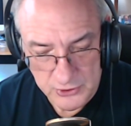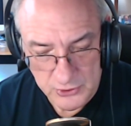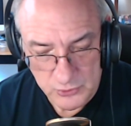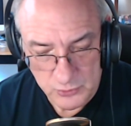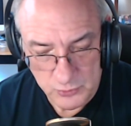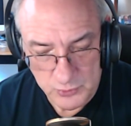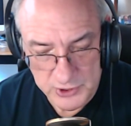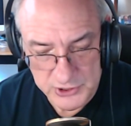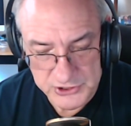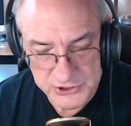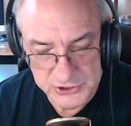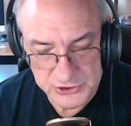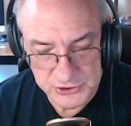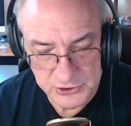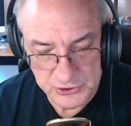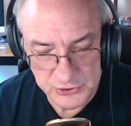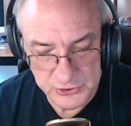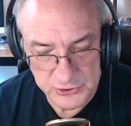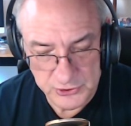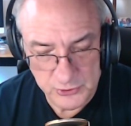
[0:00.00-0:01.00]
which,
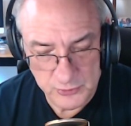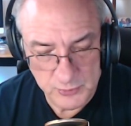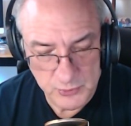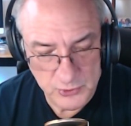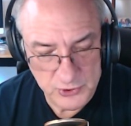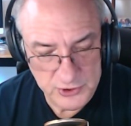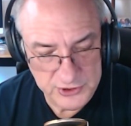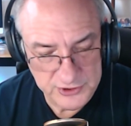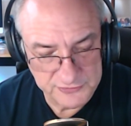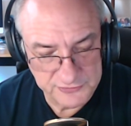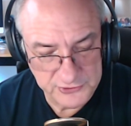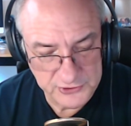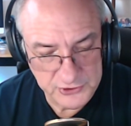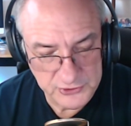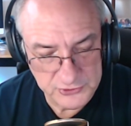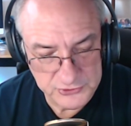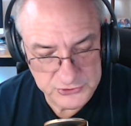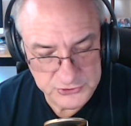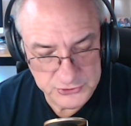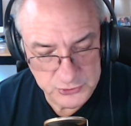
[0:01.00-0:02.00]
though more
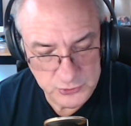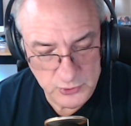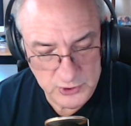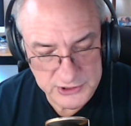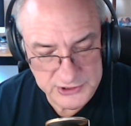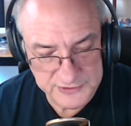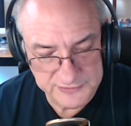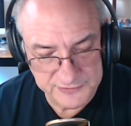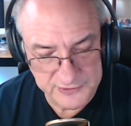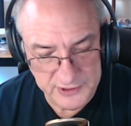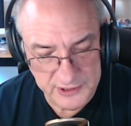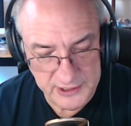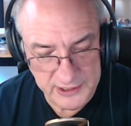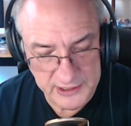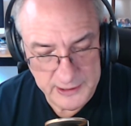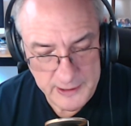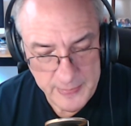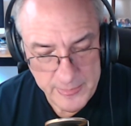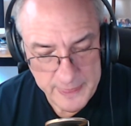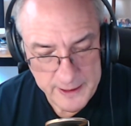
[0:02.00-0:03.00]
difficult to quantify,
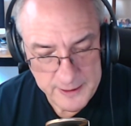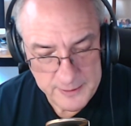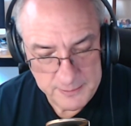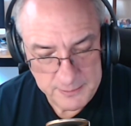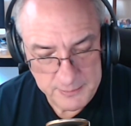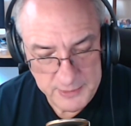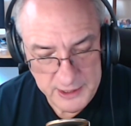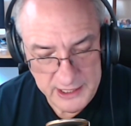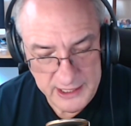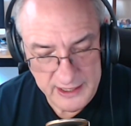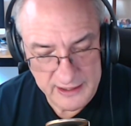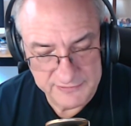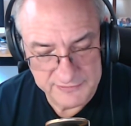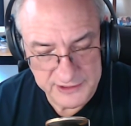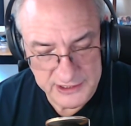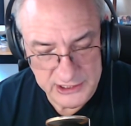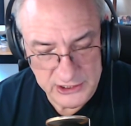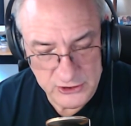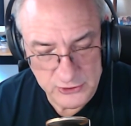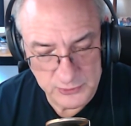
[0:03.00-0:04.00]
may have
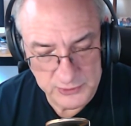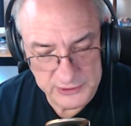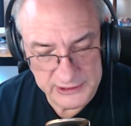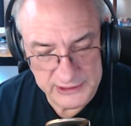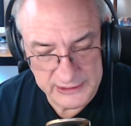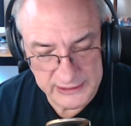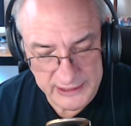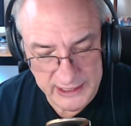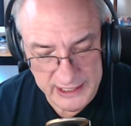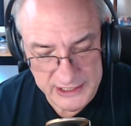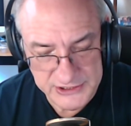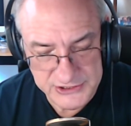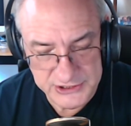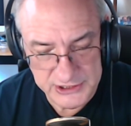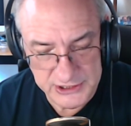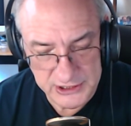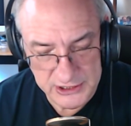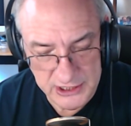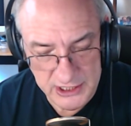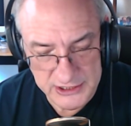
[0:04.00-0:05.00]
equally
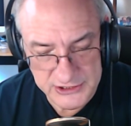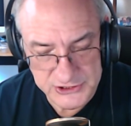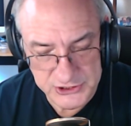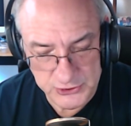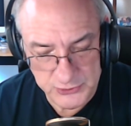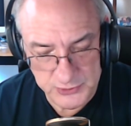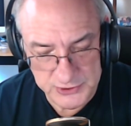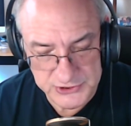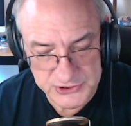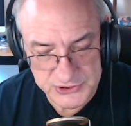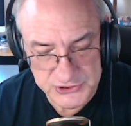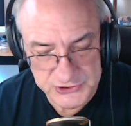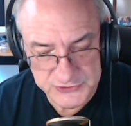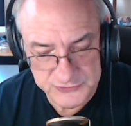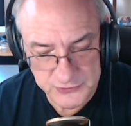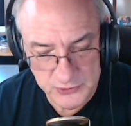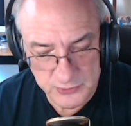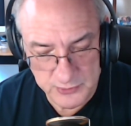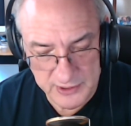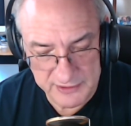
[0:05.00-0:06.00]
lasting consequences
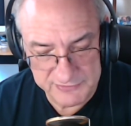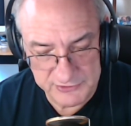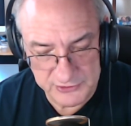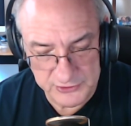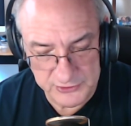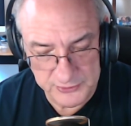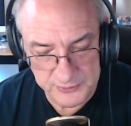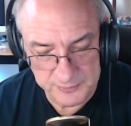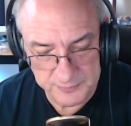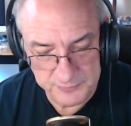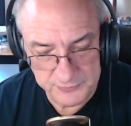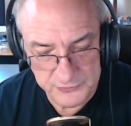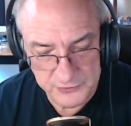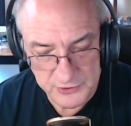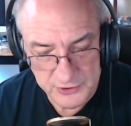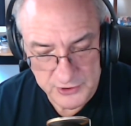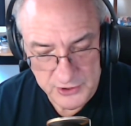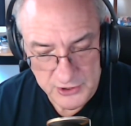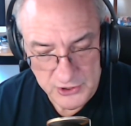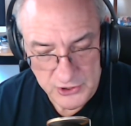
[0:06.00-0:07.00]
for revenue.
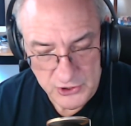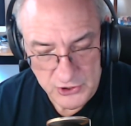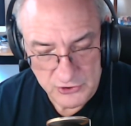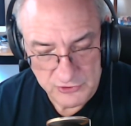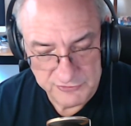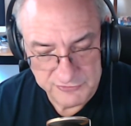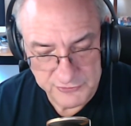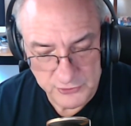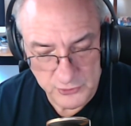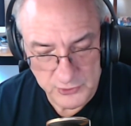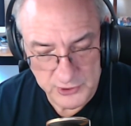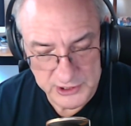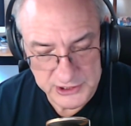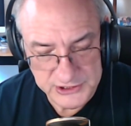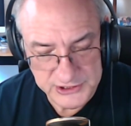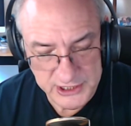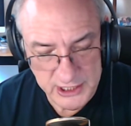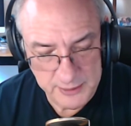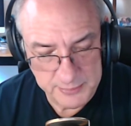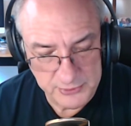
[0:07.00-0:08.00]
For
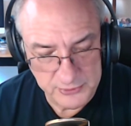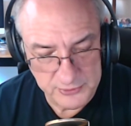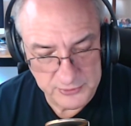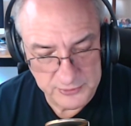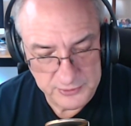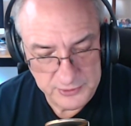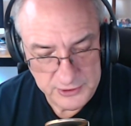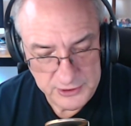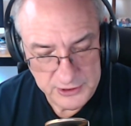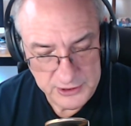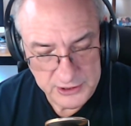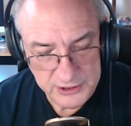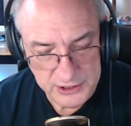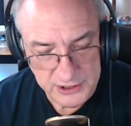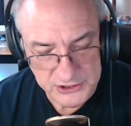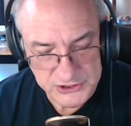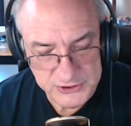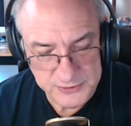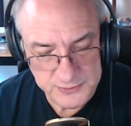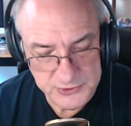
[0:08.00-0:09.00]
example,
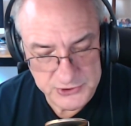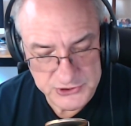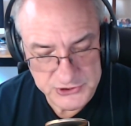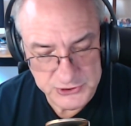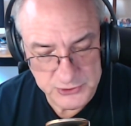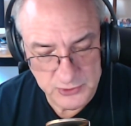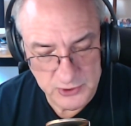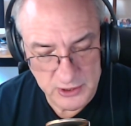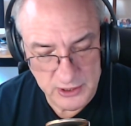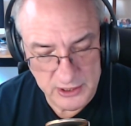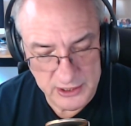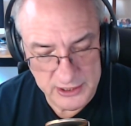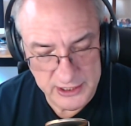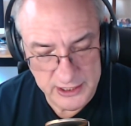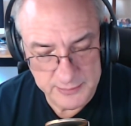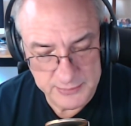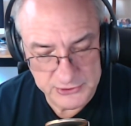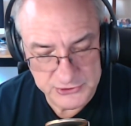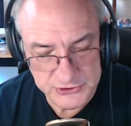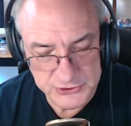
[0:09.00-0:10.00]
customers who are
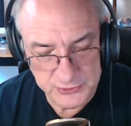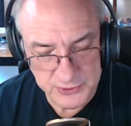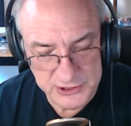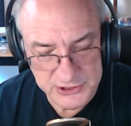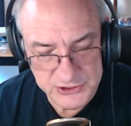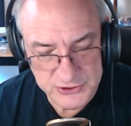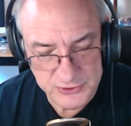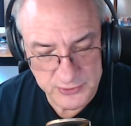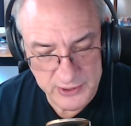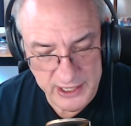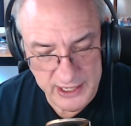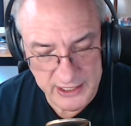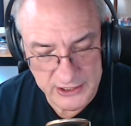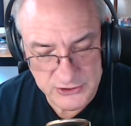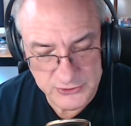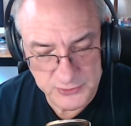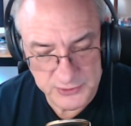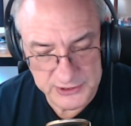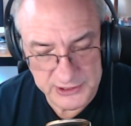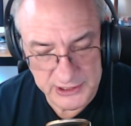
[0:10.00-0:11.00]
unable to
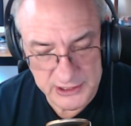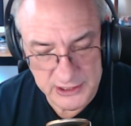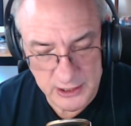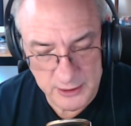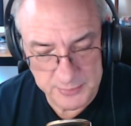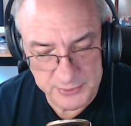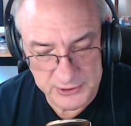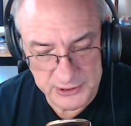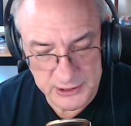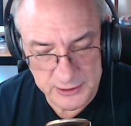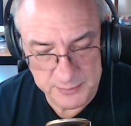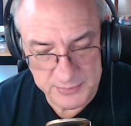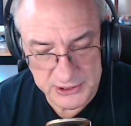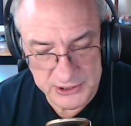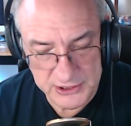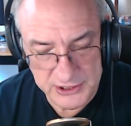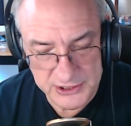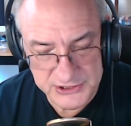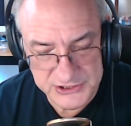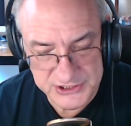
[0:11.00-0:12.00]
interact with a company
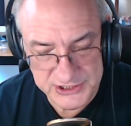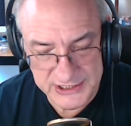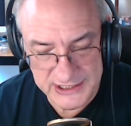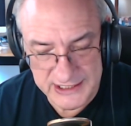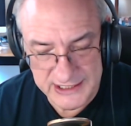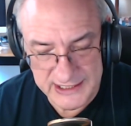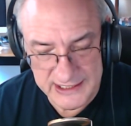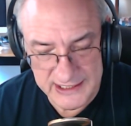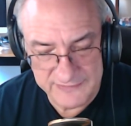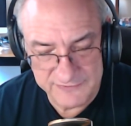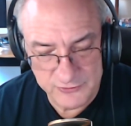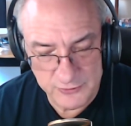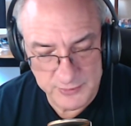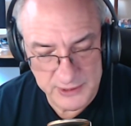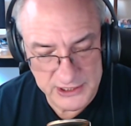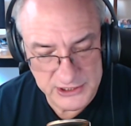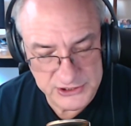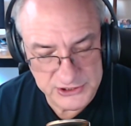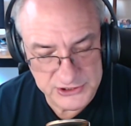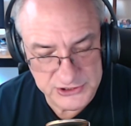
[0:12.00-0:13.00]
because key
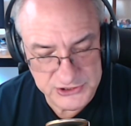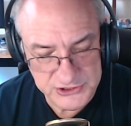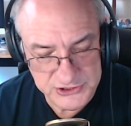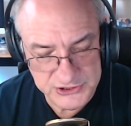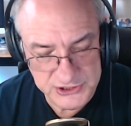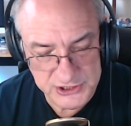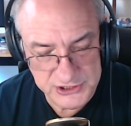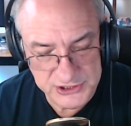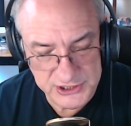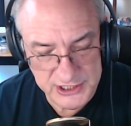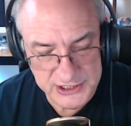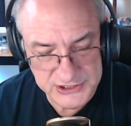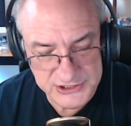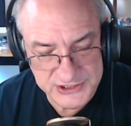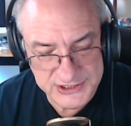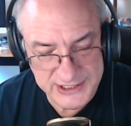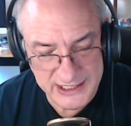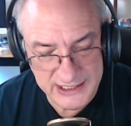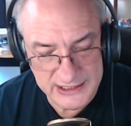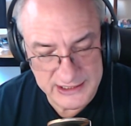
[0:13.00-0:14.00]
information such as
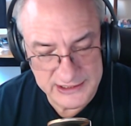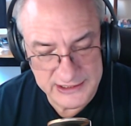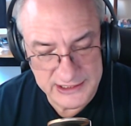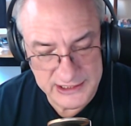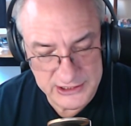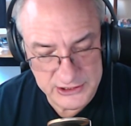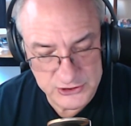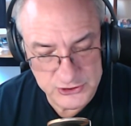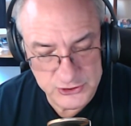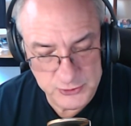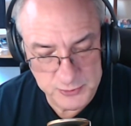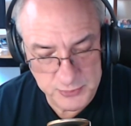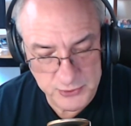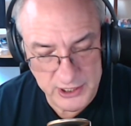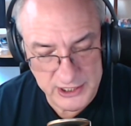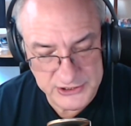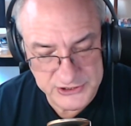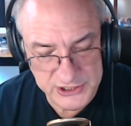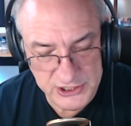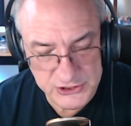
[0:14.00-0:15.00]
data needed to
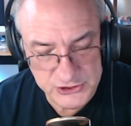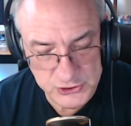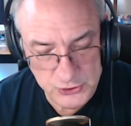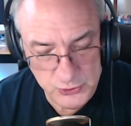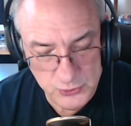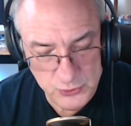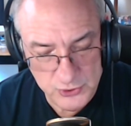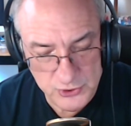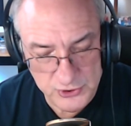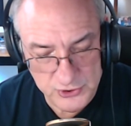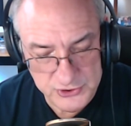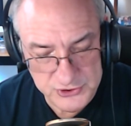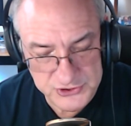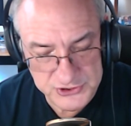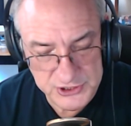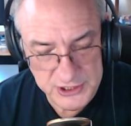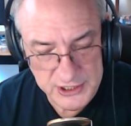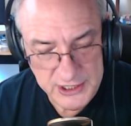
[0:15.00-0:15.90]
process orders